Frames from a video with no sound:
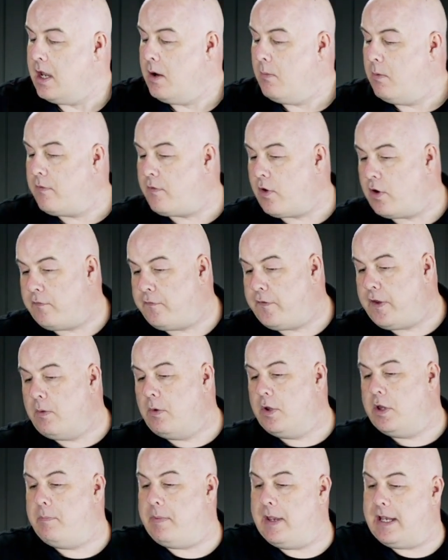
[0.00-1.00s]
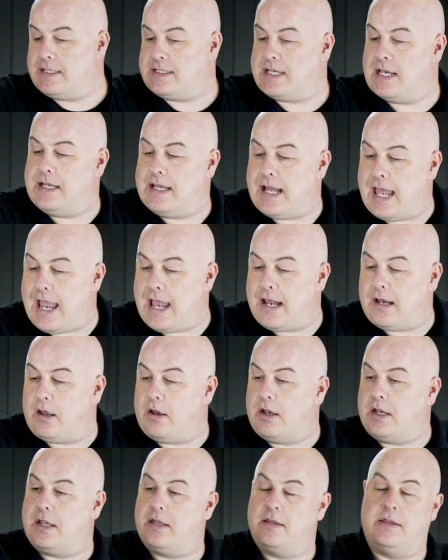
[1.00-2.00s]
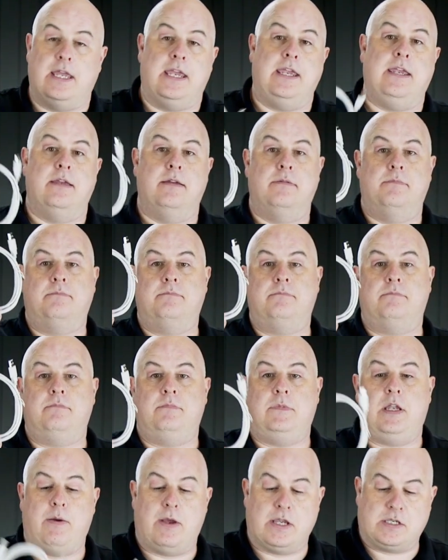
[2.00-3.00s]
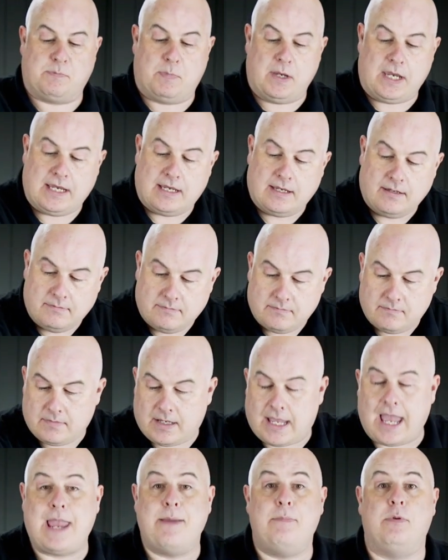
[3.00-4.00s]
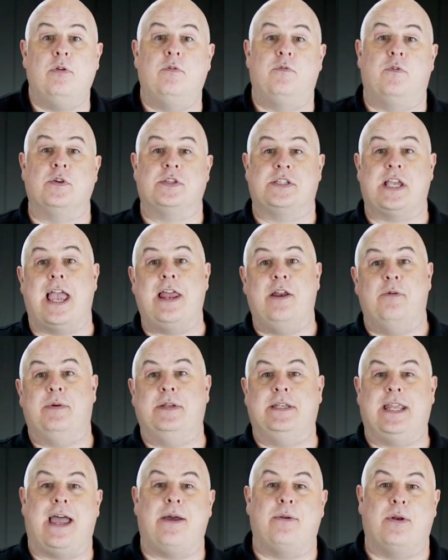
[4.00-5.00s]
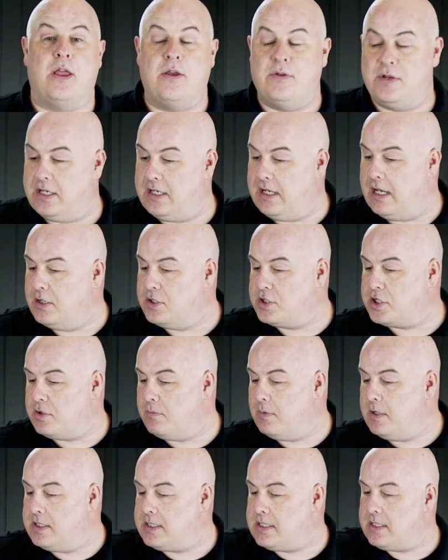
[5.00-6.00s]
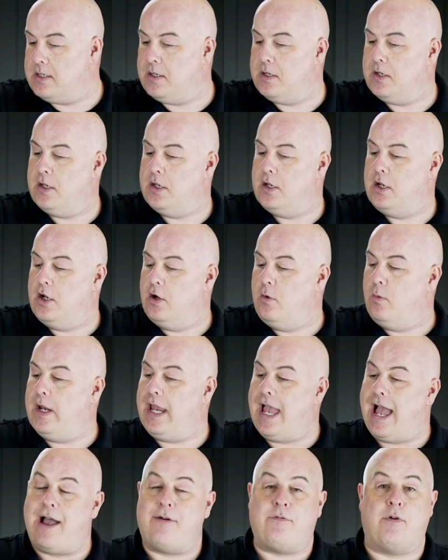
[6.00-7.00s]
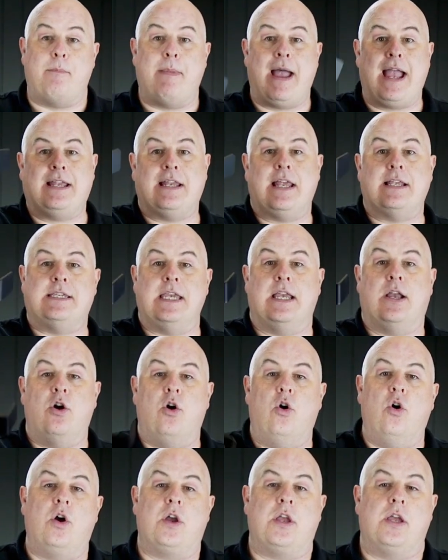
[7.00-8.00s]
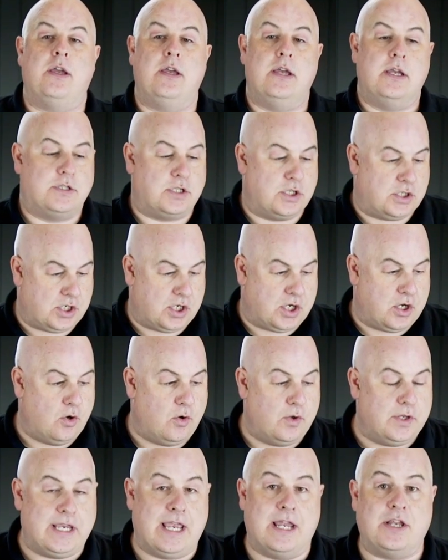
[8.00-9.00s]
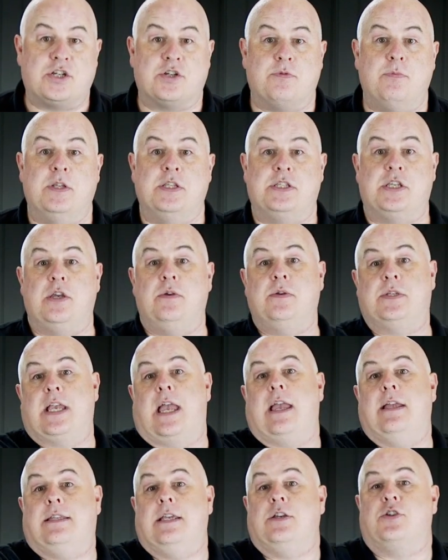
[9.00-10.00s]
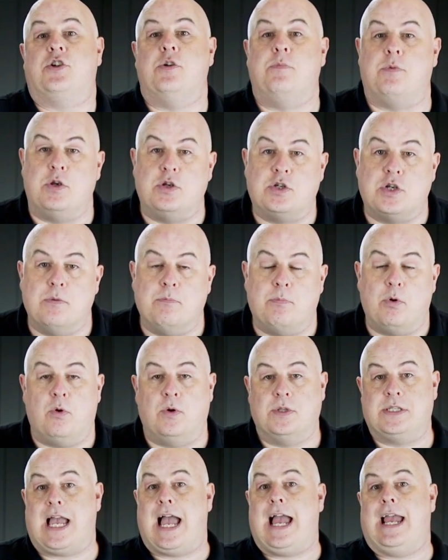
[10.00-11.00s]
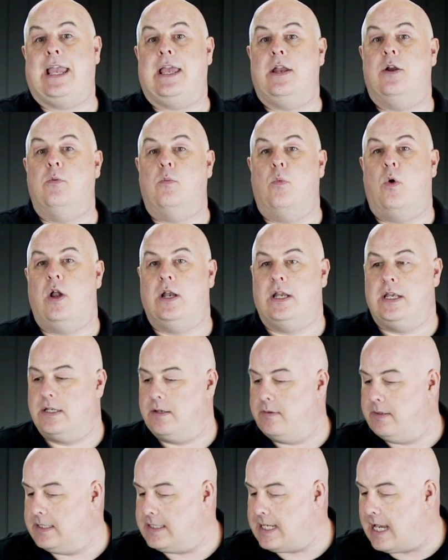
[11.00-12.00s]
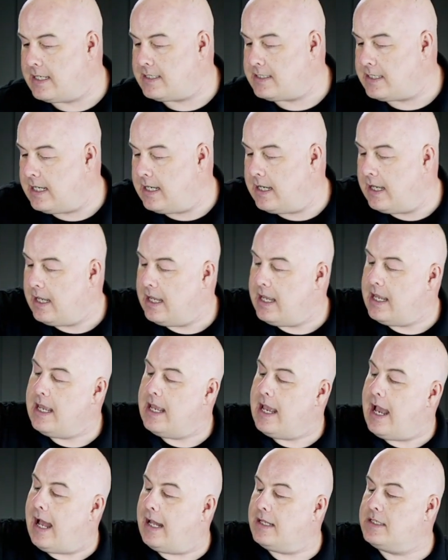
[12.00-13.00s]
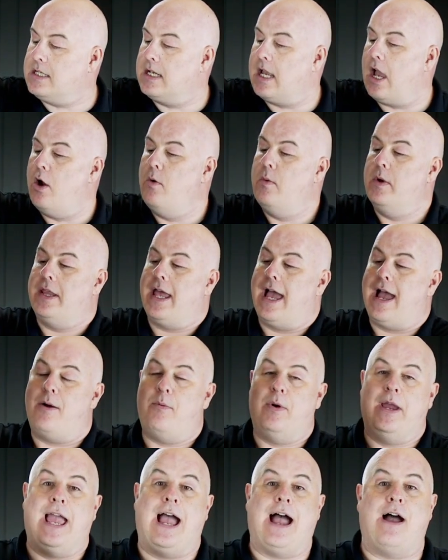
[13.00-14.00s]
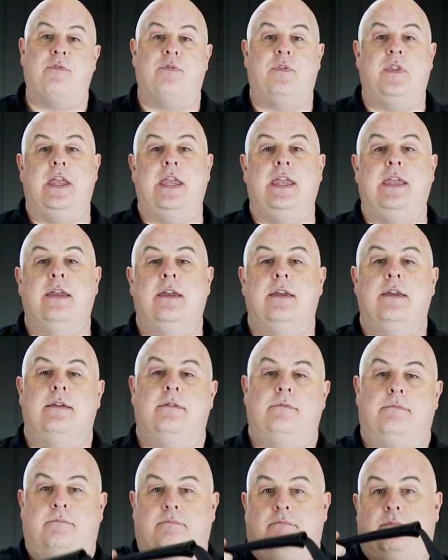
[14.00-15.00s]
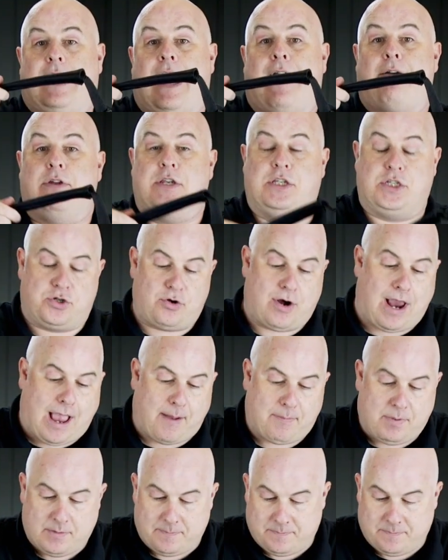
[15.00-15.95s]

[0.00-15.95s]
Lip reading: We've got a few other bits in there, like the USB cable for setting up and downloading the instrument. We have a magnetic hook to secure the instrument to, say, a distribution board to hang it up while you're doing testing. And to go with that, we have the carry strap.